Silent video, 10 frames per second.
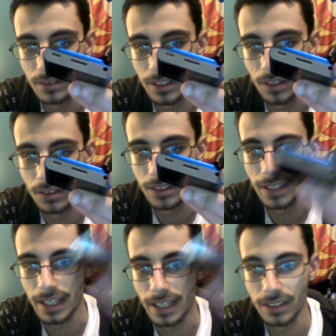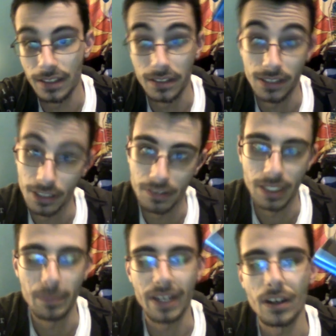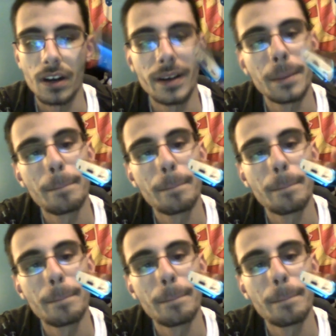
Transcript: to go to the auxiliary in my car.